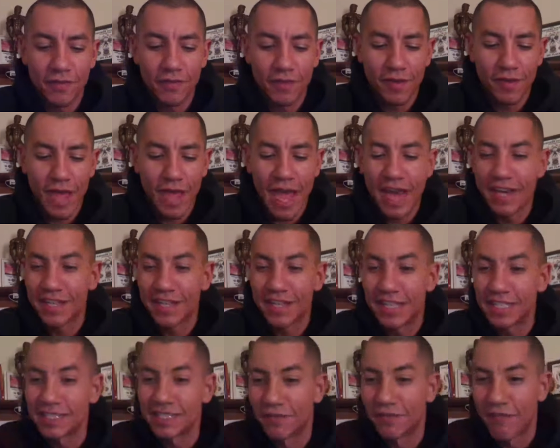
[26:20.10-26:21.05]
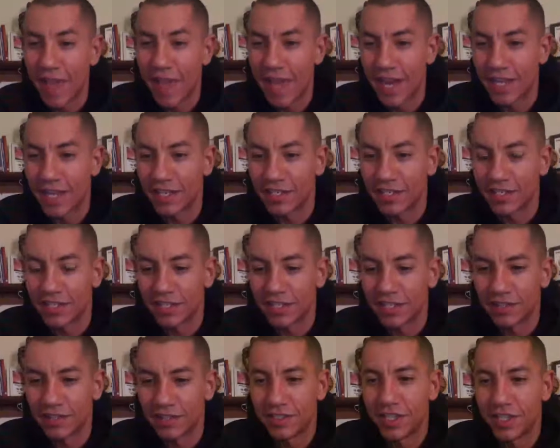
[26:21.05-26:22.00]
at a
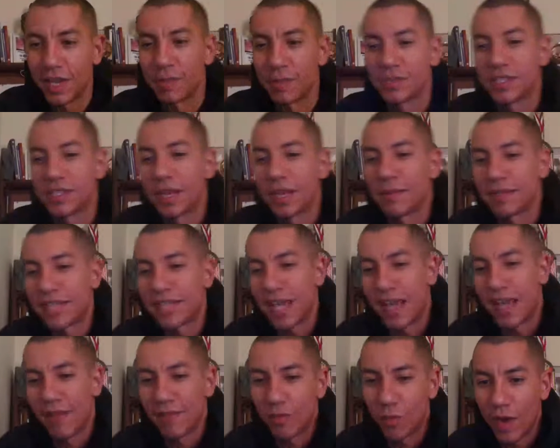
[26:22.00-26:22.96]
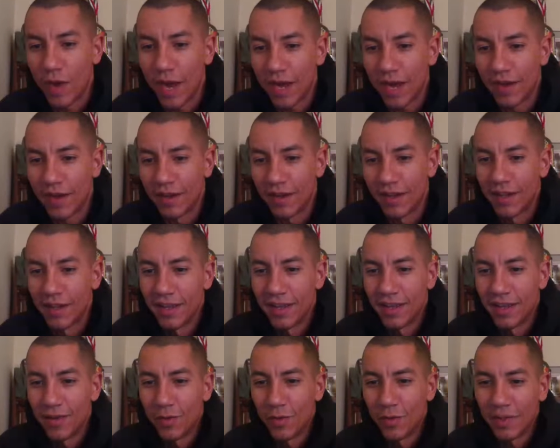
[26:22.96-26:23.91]
disadvantage jumps up to heavyweight
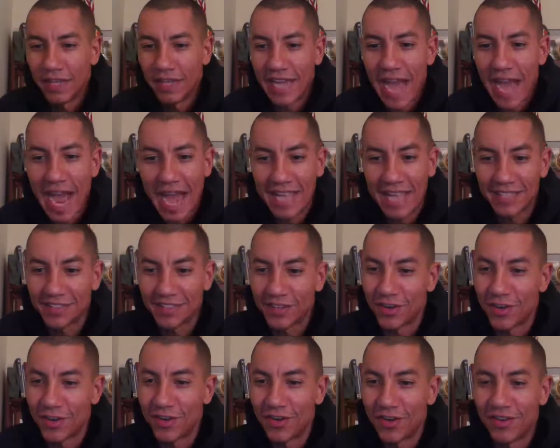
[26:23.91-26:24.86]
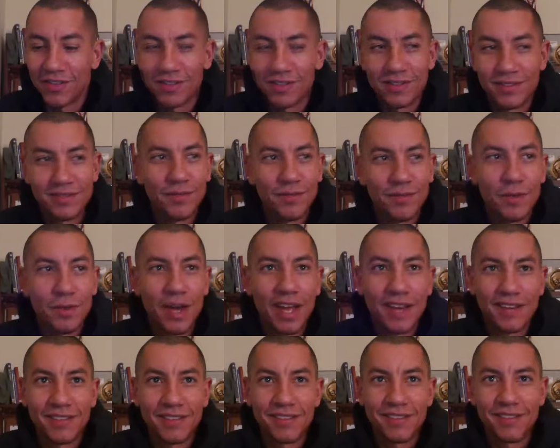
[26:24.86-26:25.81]
with guys that are
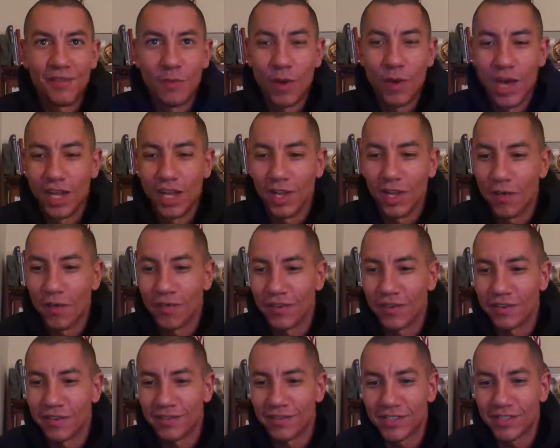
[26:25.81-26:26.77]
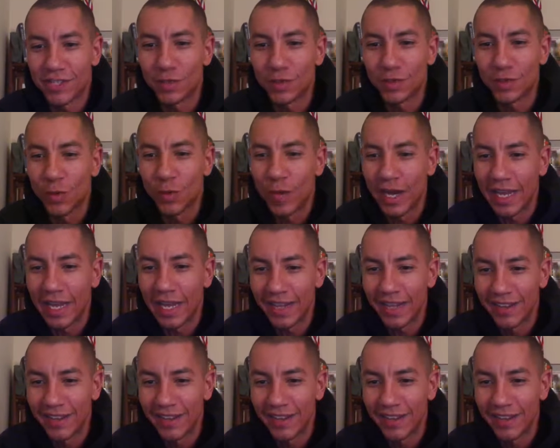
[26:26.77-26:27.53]
well over 220.